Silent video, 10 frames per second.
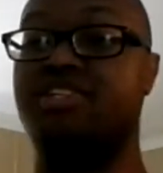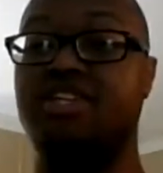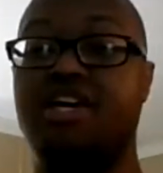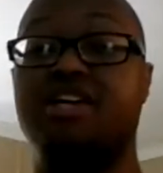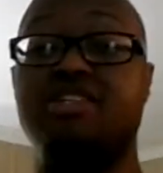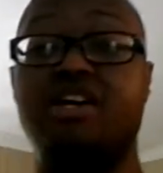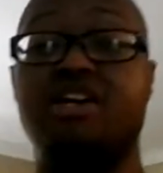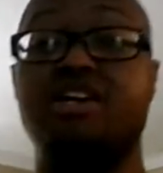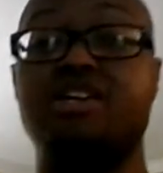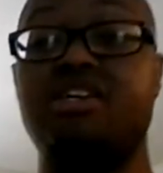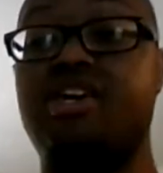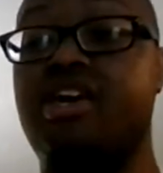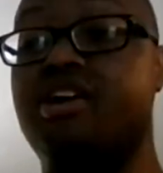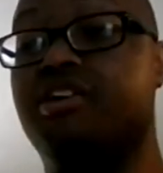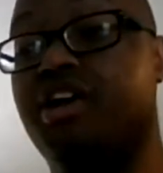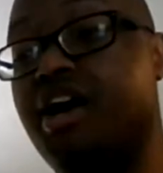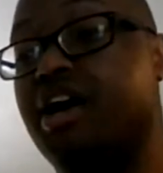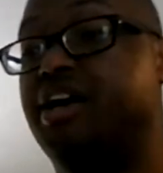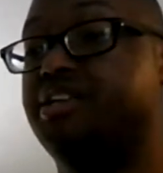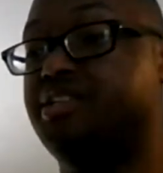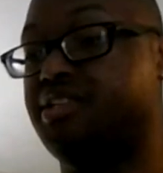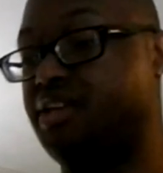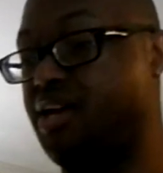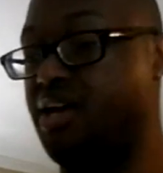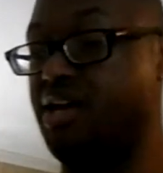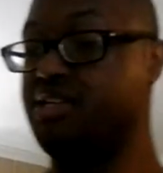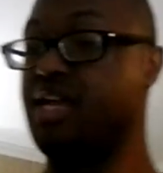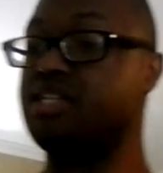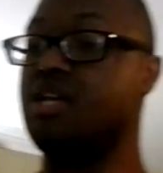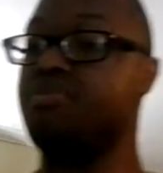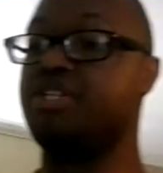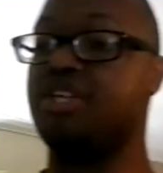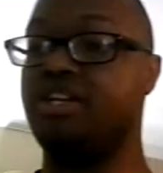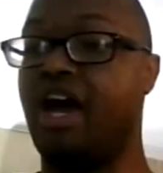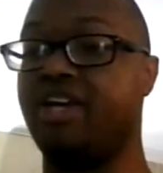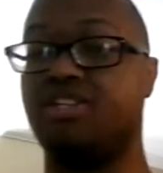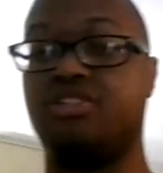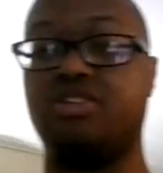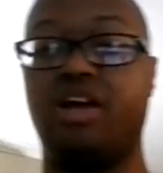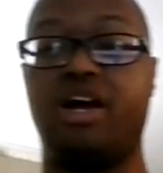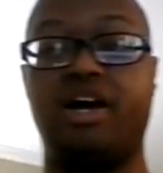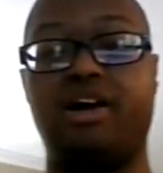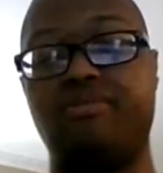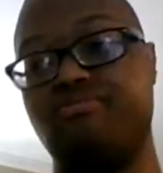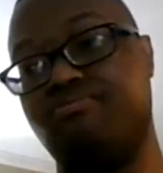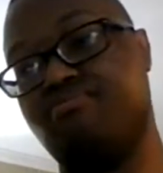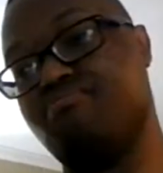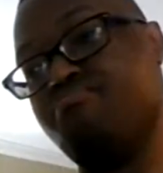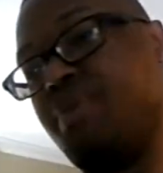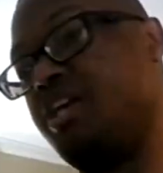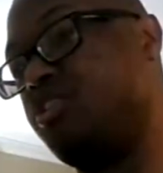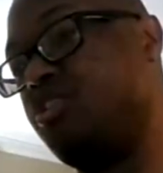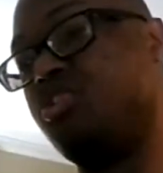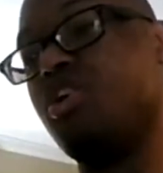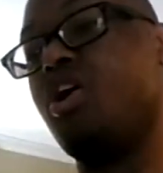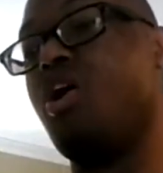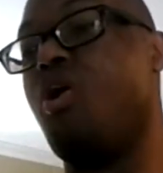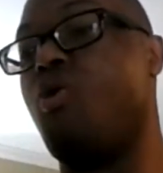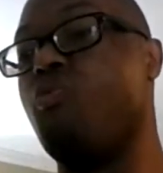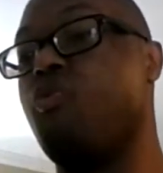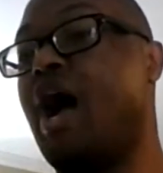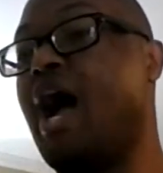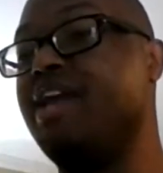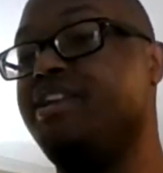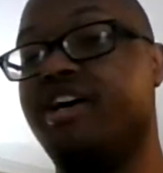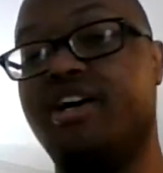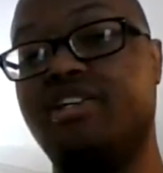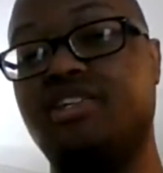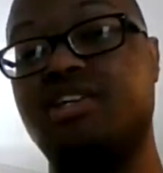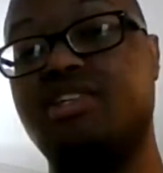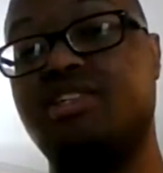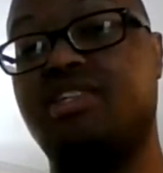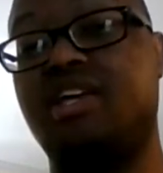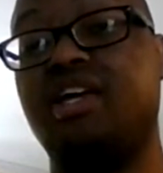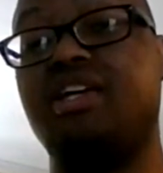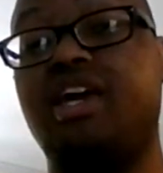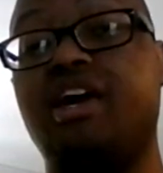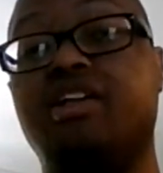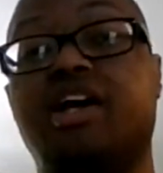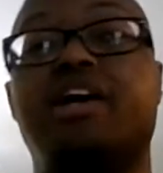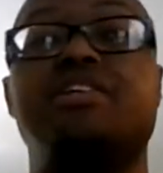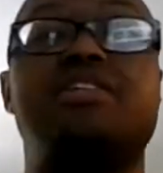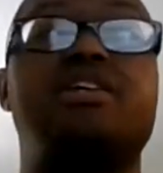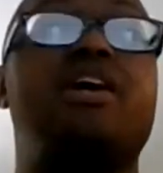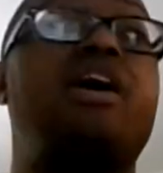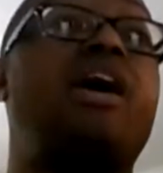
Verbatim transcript: sin kill us? That's going to be tonight's uh, message. Why does sin kill us?